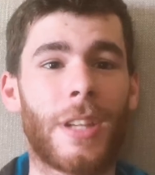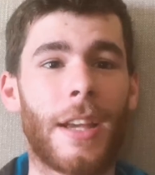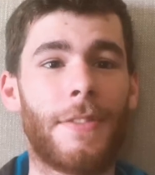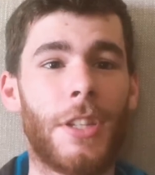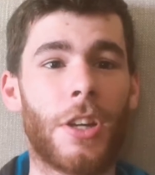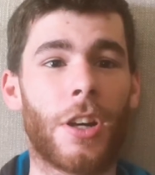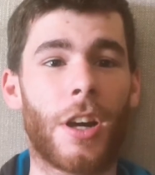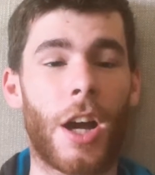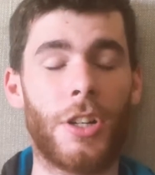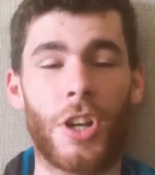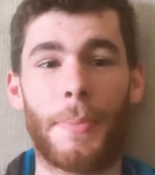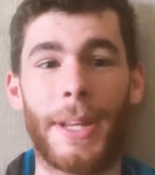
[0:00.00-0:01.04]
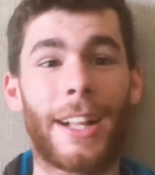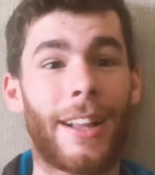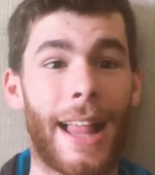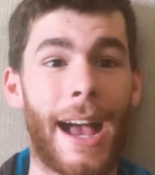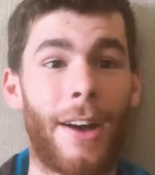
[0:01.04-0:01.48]
save to your Adobe
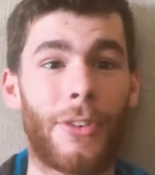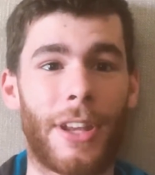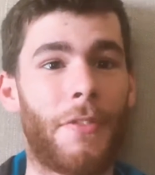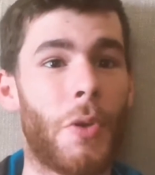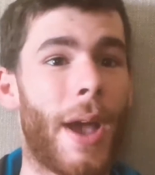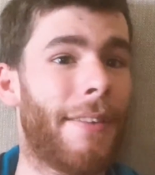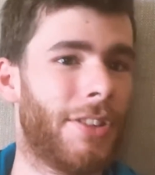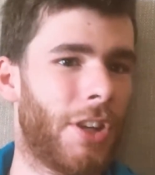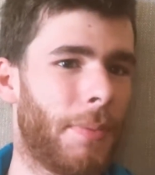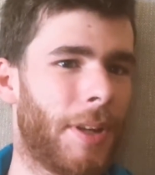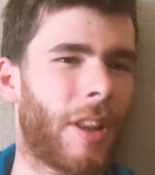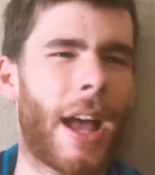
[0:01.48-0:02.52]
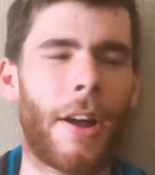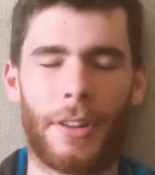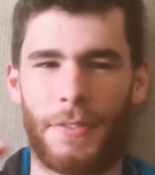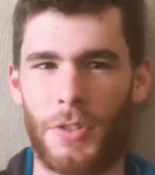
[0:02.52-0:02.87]
Cloud if you have Adobe Cloud.